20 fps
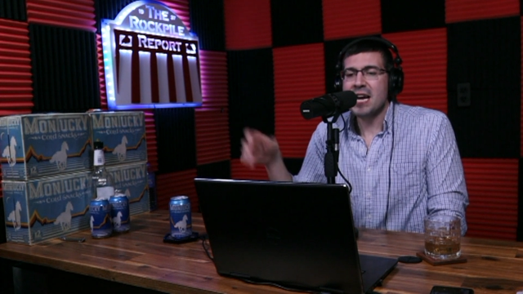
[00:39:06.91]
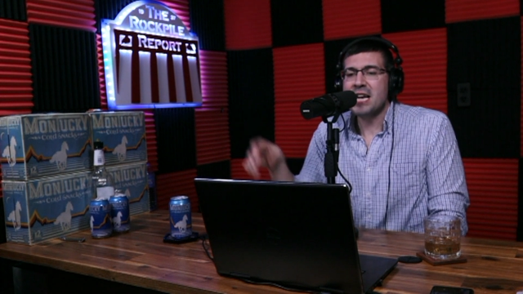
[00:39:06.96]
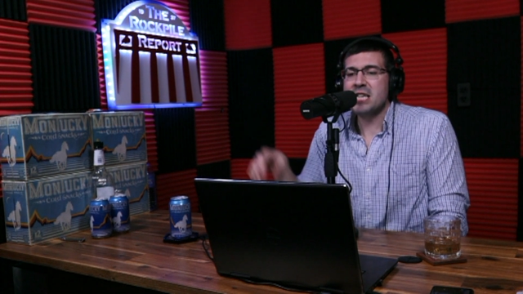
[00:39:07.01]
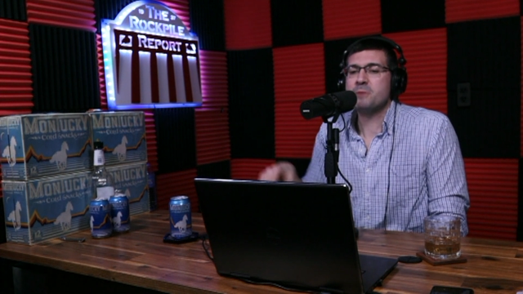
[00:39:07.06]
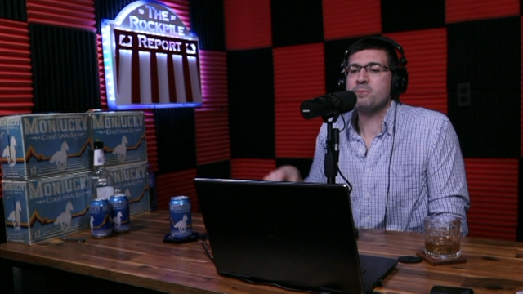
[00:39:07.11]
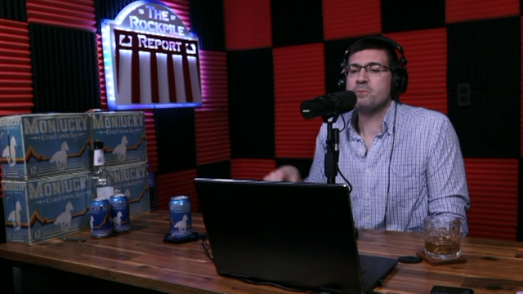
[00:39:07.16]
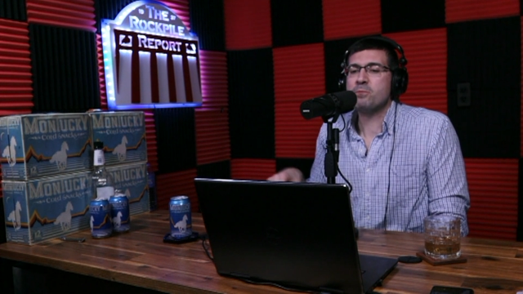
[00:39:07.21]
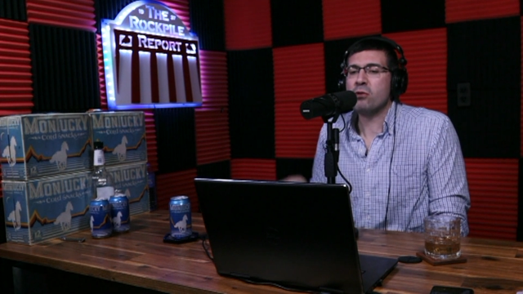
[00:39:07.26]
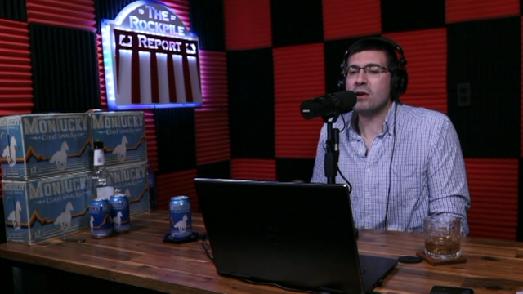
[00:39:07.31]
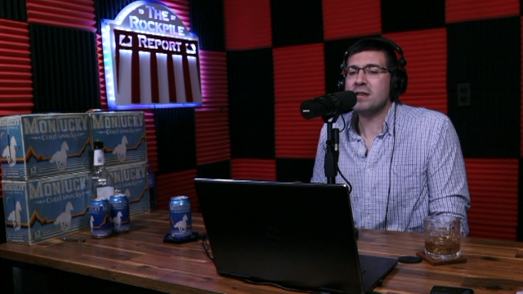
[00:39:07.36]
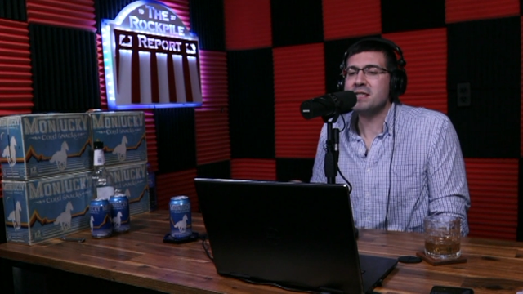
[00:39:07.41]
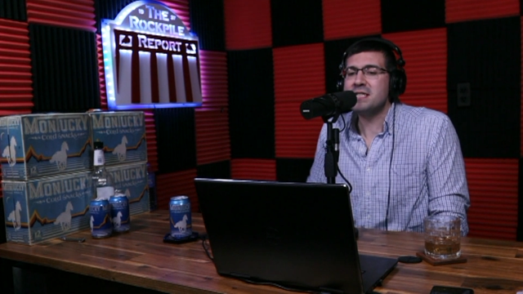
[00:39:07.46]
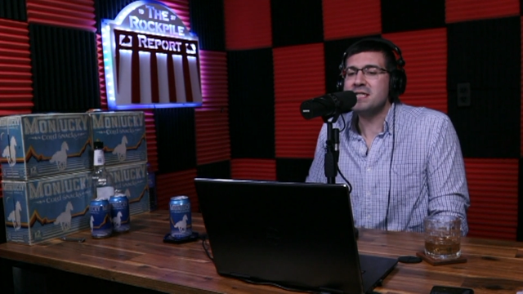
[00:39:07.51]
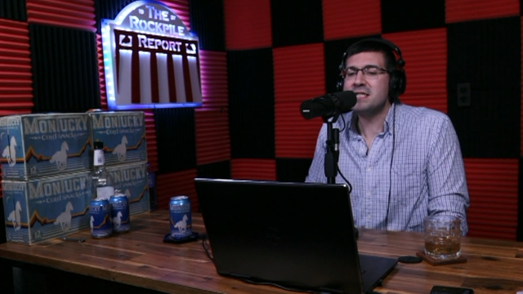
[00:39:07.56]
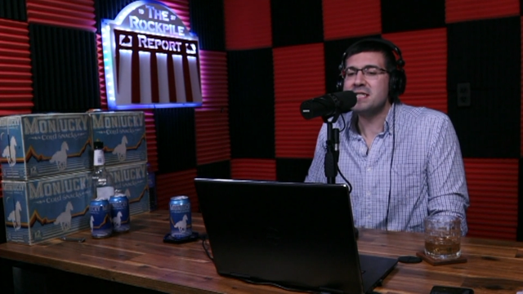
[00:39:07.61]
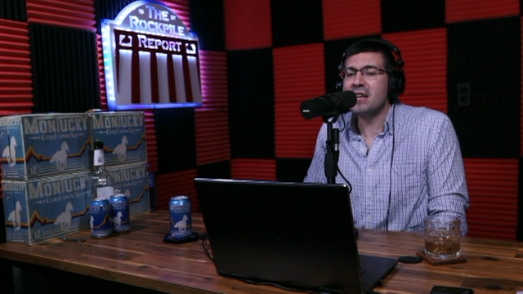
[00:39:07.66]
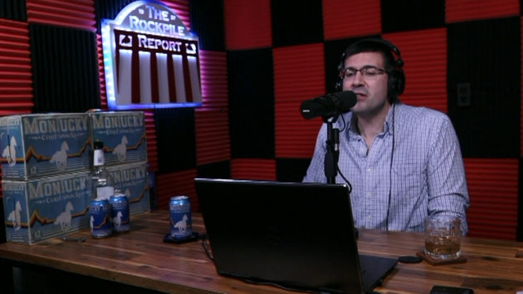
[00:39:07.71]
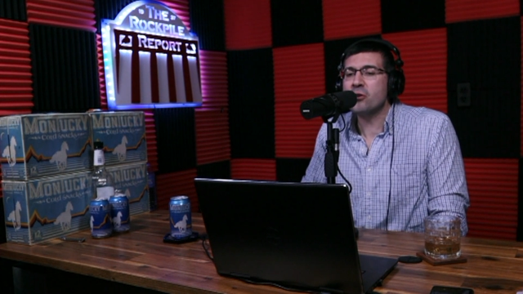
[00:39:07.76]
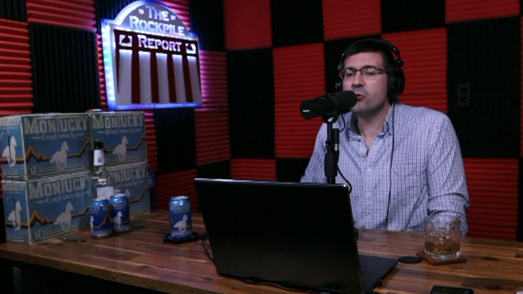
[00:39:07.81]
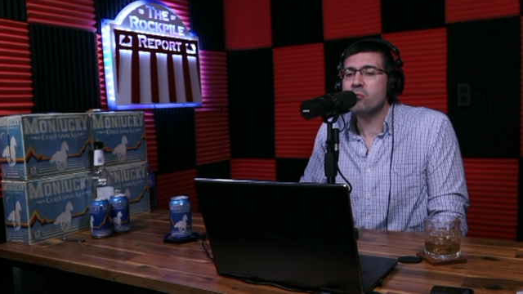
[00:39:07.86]
His
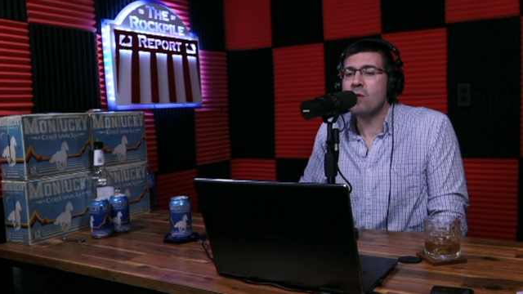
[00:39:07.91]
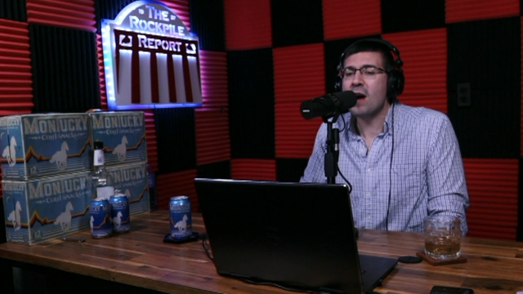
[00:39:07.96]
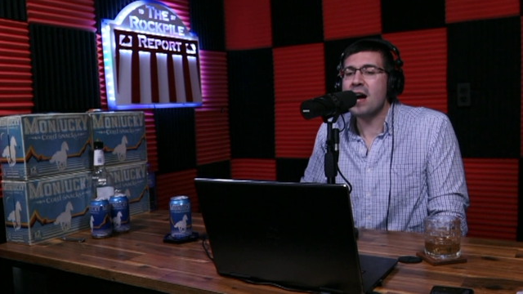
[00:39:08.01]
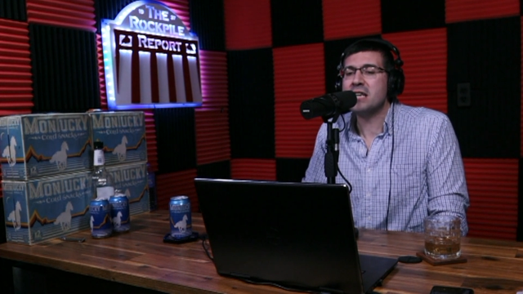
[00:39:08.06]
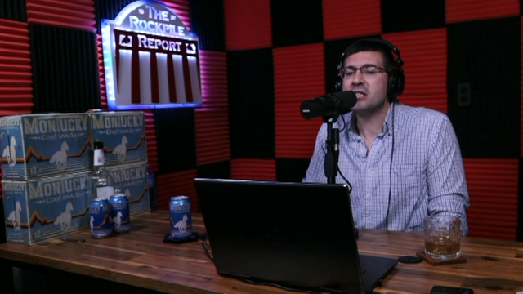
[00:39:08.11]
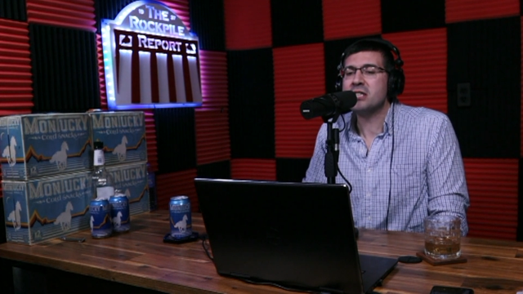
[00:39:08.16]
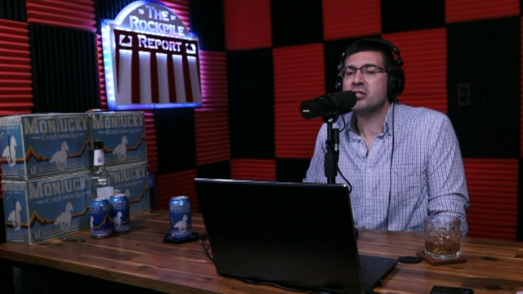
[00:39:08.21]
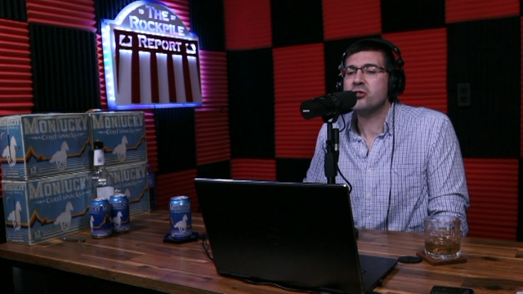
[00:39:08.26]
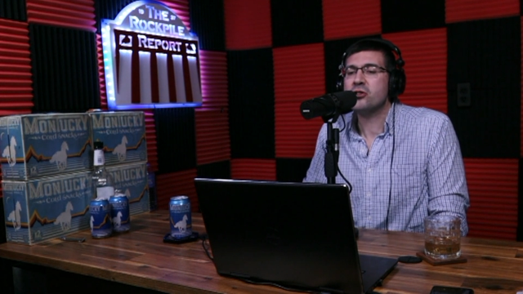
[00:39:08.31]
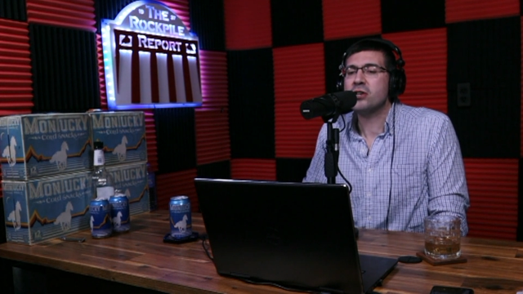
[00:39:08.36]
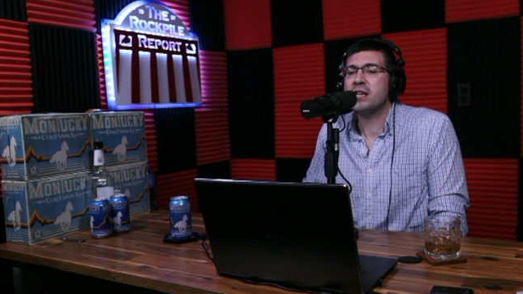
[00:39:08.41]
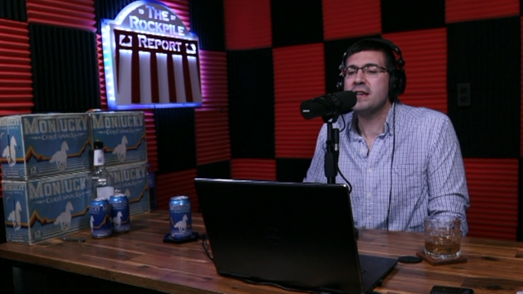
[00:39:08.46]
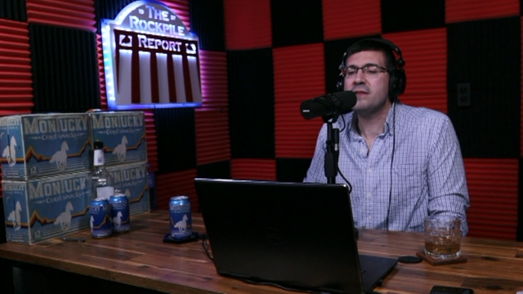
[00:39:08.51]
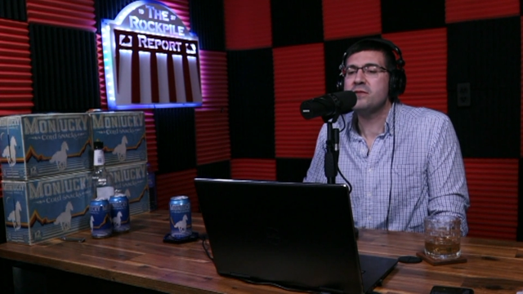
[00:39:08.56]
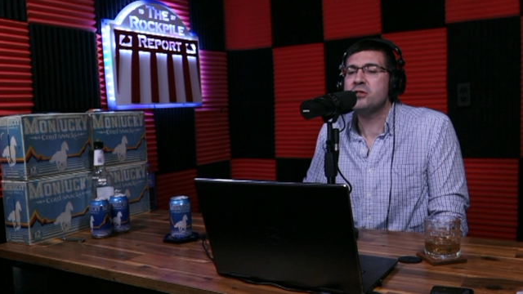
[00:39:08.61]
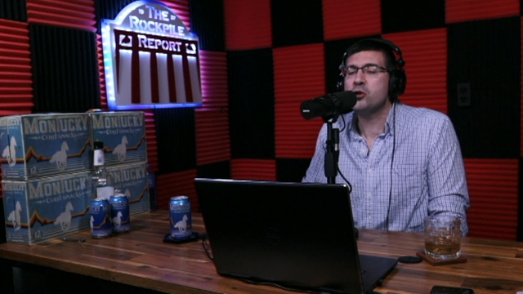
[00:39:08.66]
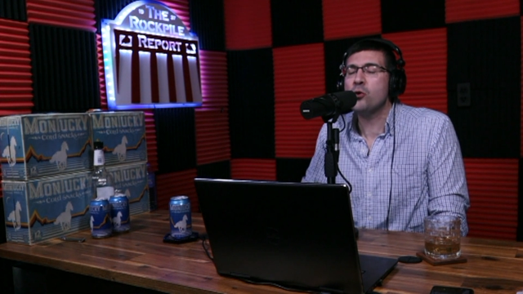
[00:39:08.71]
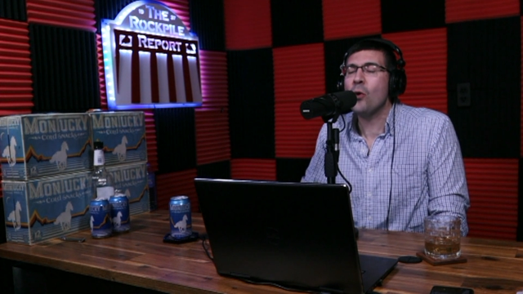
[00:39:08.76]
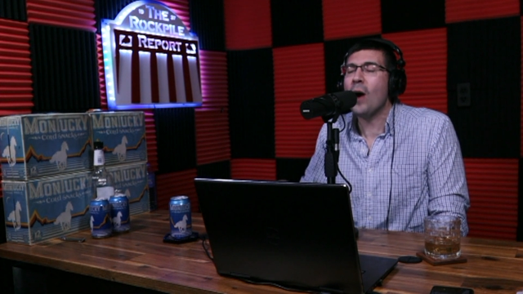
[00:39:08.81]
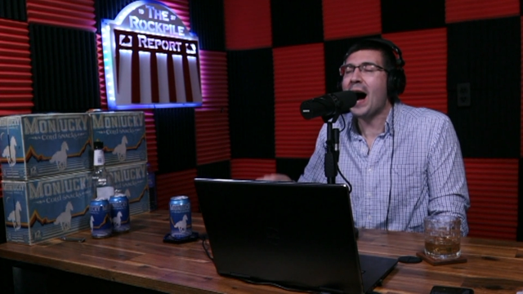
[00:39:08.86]
presence on the roster
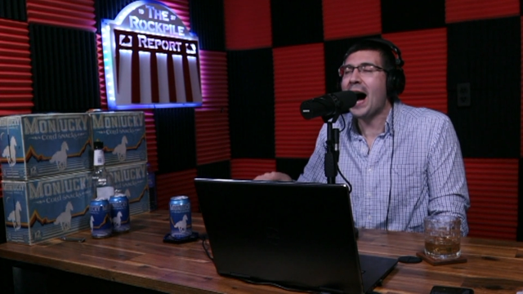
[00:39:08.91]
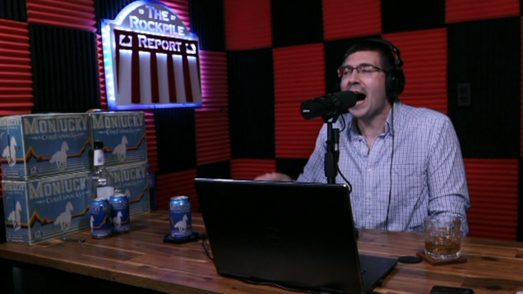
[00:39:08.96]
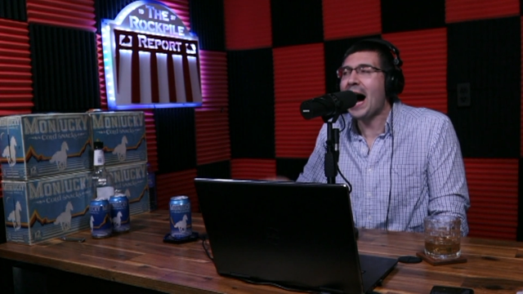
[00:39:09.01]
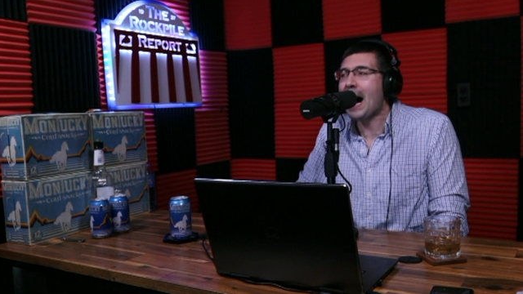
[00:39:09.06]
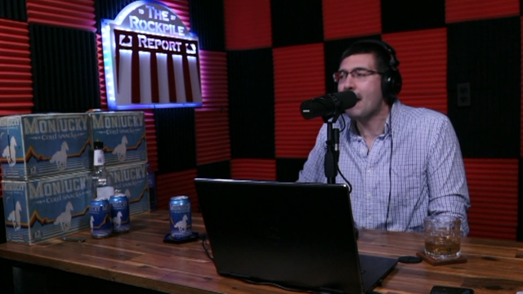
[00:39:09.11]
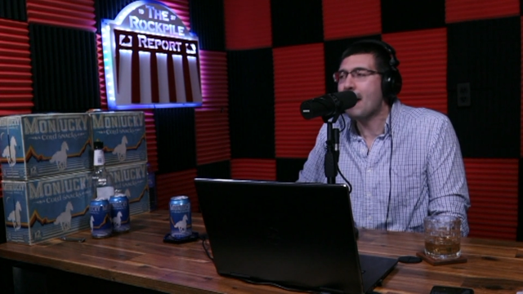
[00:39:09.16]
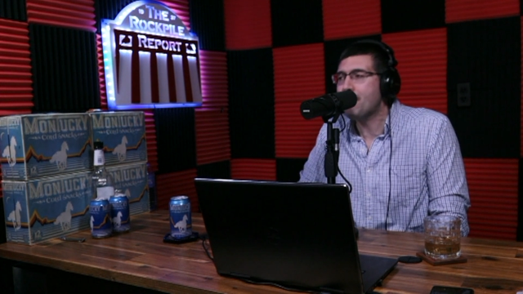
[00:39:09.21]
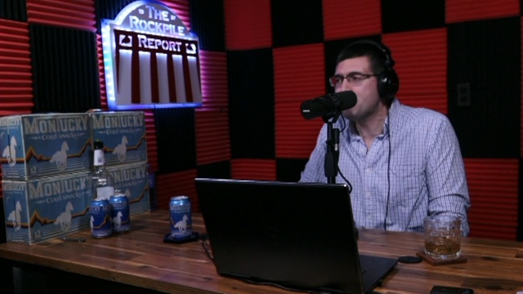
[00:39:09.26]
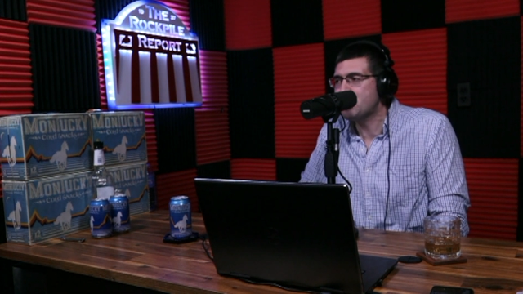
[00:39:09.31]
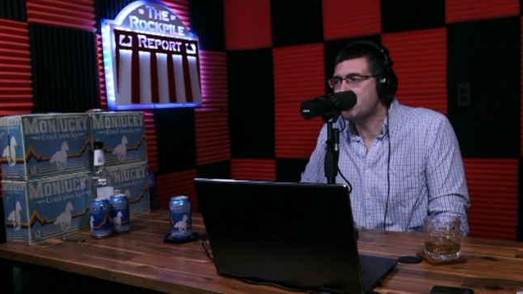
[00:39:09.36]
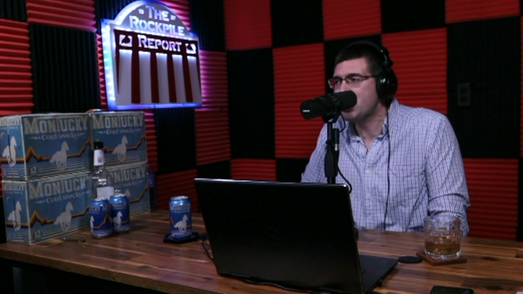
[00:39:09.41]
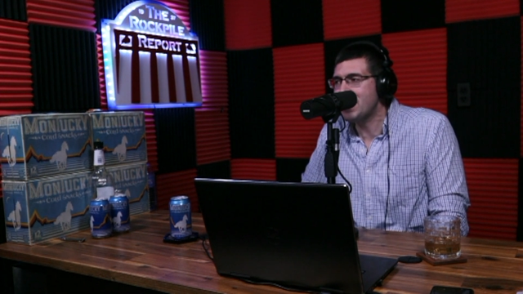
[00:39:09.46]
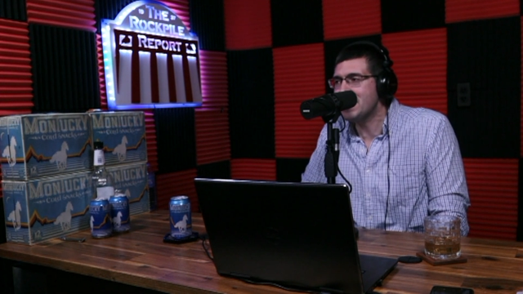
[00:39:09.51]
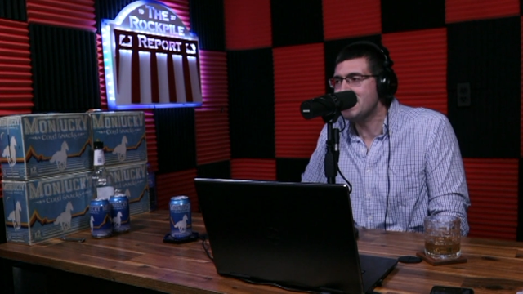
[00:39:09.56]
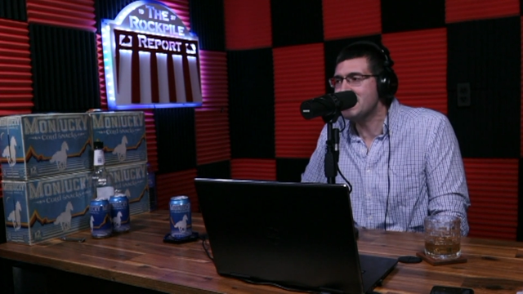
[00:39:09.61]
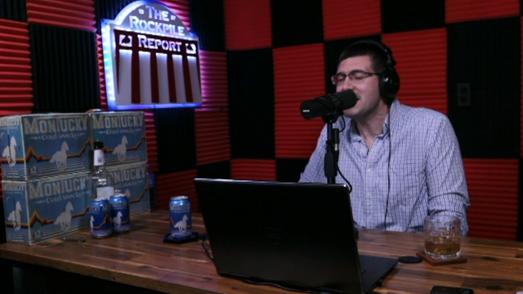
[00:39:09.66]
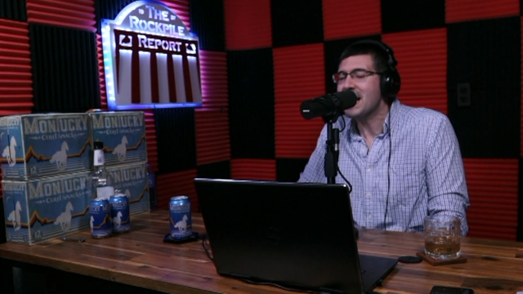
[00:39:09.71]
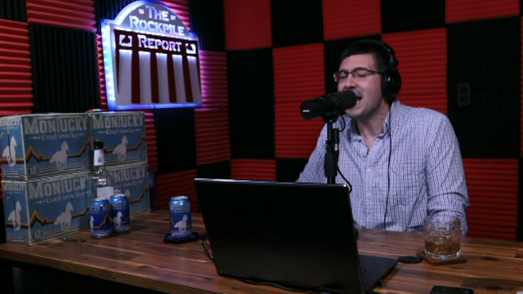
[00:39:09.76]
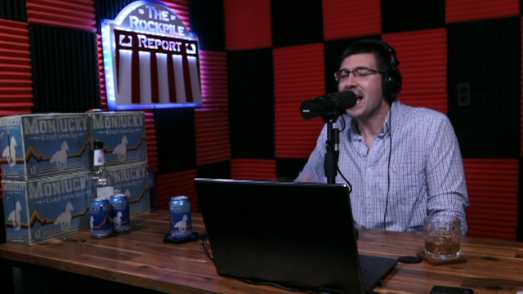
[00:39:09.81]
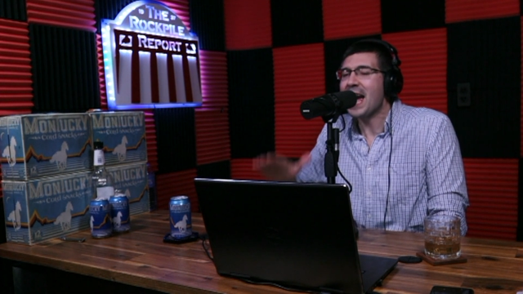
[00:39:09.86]
gives you
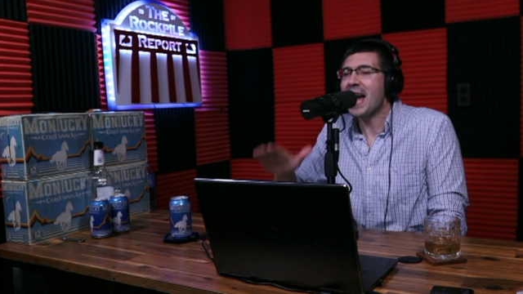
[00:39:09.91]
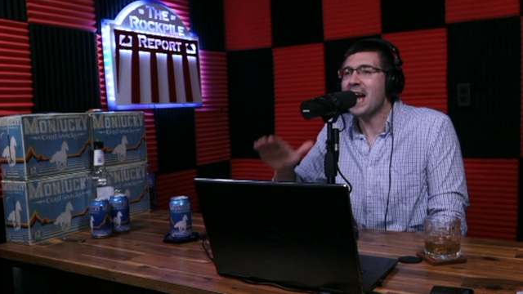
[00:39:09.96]
options